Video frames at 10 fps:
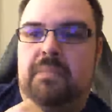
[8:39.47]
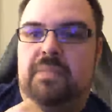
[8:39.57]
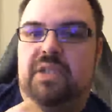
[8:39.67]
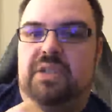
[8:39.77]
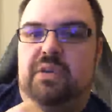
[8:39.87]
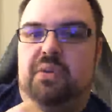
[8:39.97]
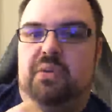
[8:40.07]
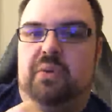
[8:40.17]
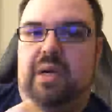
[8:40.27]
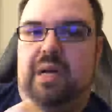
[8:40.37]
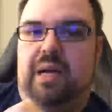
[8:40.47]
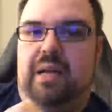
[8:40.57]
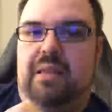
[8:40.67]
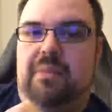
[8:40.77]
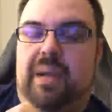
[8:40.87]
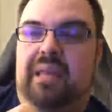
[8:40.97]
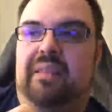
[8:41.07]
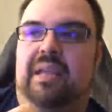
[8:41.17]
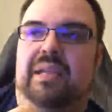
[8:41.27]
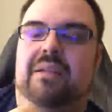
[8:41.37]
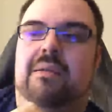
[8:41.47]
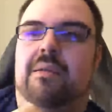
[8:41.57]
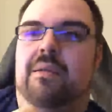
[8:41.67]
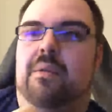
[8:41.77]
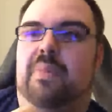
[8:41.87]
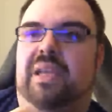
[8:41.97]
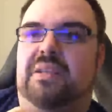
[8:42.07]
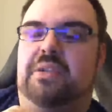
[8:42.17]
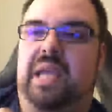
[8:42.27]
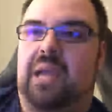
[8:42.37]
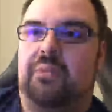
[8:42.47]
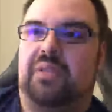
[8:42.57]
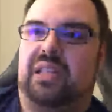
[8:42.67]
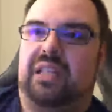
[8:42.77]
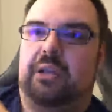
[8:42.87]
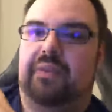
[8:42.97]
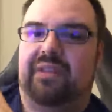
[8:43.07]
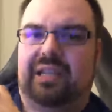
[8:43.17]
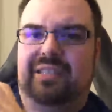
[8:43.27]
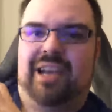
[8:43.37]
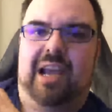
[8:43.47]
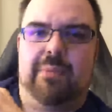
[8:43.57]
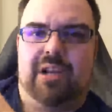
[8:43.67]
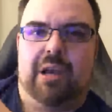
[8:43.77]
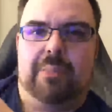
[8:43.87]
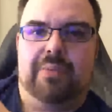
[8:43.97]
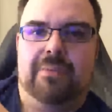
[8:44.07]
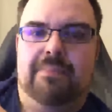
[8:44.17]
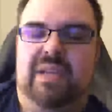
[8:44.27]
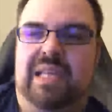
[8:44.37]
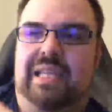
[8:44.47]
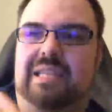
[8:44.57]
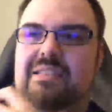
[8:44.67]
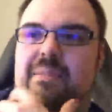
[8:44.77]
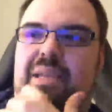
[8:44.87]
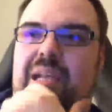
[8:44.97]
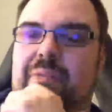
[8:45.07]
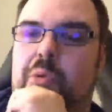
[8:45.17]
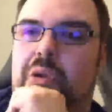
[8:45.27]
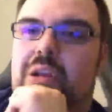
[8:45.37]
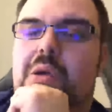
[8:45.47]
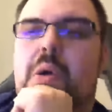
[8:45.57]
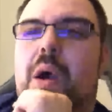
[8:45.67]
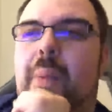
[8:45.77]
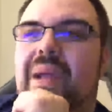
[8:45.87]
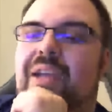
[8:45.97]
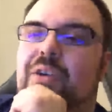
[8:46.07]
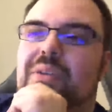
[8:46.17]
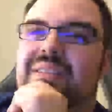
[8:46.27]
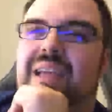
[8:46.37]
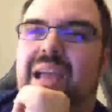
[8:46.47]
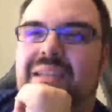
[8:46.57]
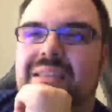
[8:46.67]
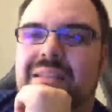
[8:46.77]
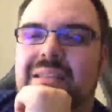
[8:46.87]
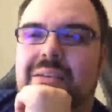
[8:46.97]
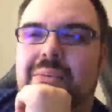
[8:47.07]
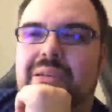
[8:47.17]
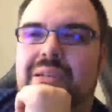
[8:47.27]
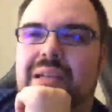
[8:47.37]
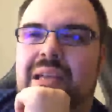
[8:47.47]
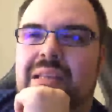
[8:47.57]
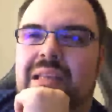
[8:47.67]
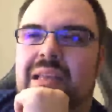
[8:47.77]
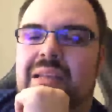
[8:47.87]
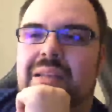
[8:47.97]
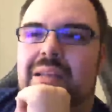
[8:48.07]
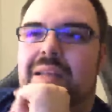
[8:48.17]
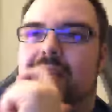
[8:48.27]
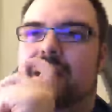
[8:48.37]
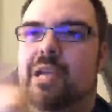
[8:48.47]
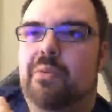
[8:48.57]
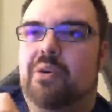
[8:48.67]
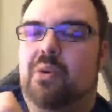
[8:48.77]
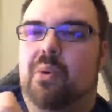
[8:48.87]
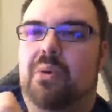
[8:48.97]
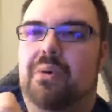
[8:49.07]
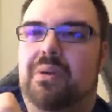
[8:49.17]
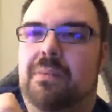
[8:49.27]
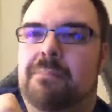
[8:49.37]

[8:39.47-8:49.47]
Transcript: to the main thing, because you can't really you have to time it up, and that gets to be kind of annoying. I mean, I could technically do it and then hit record,